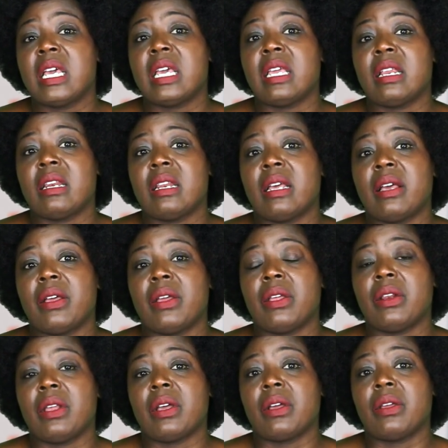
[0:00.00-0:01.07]
in uh,
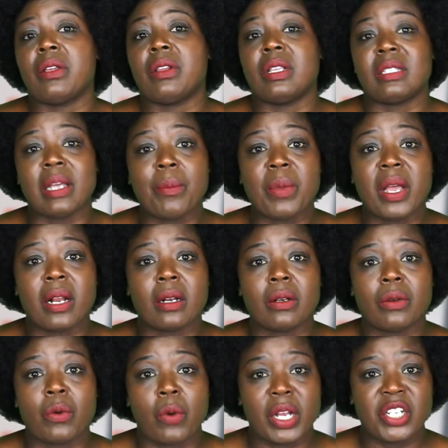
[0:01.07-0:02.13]
in, a, in a
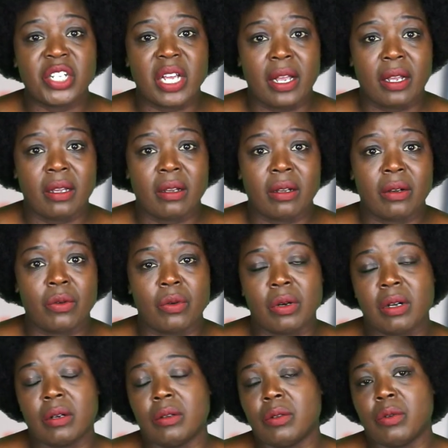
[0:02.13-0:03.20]
Zambian kwacha or,
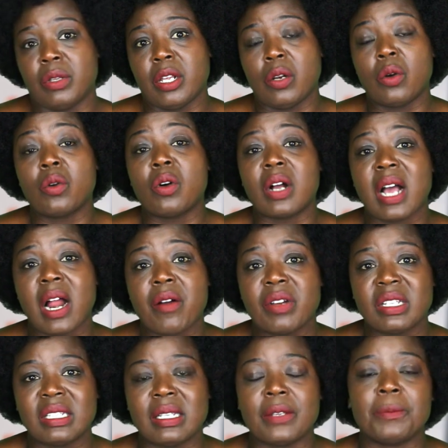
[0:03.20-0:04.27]
or the local
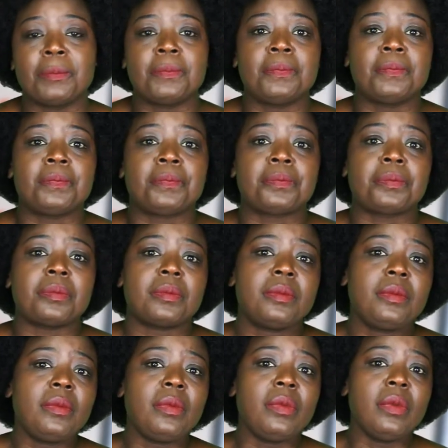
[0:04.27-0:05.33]
currency,
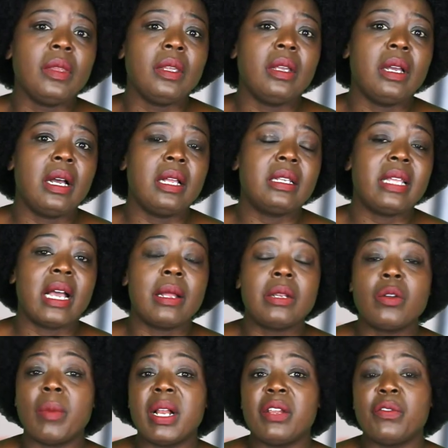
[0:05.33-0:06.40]
and they are
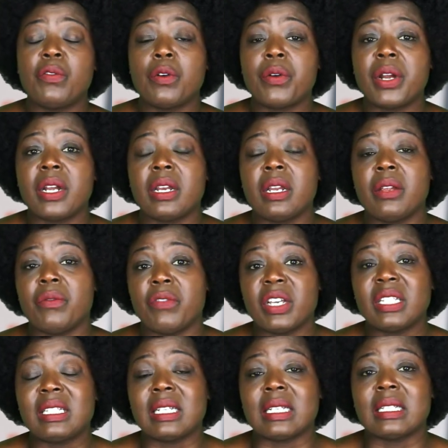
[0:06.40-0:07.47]
normally foreign
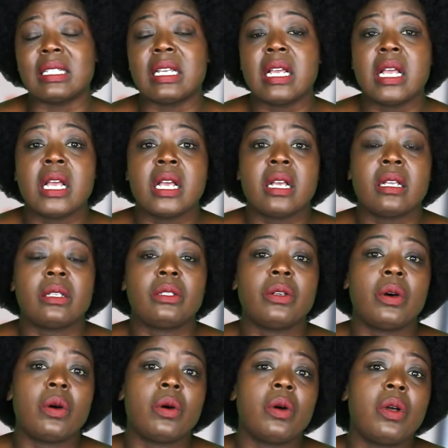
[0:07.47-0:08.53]
investors.
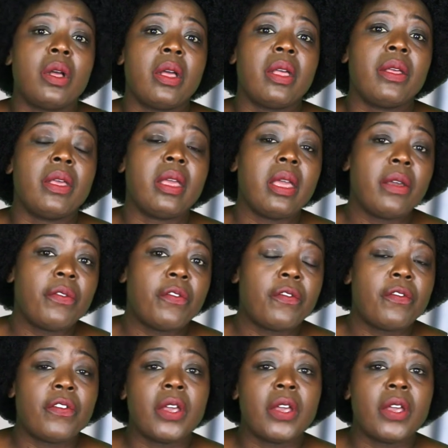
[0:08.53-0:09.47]
So, if